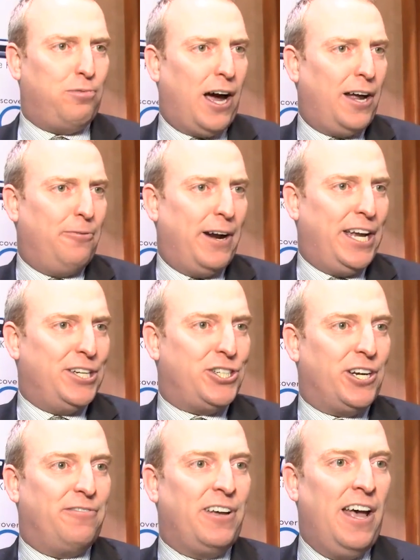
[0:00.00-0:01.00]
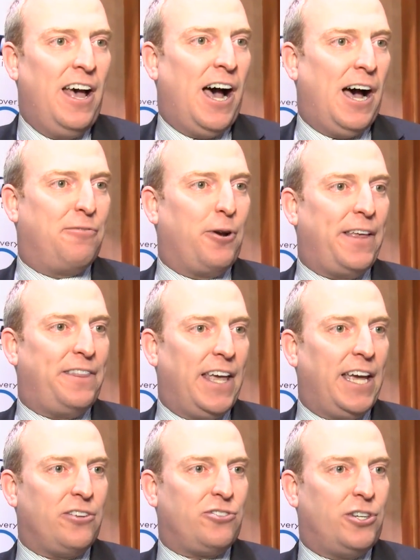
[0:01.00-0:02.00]
broad range of, of great
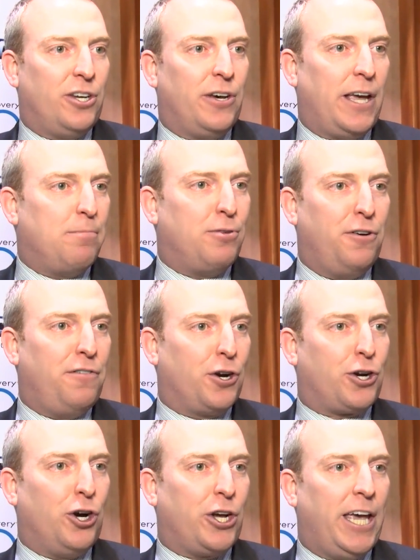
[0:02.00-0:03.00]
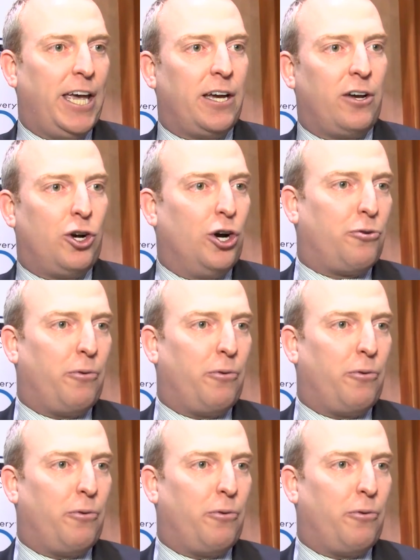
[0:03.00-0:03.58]
things to improve your cooking, cook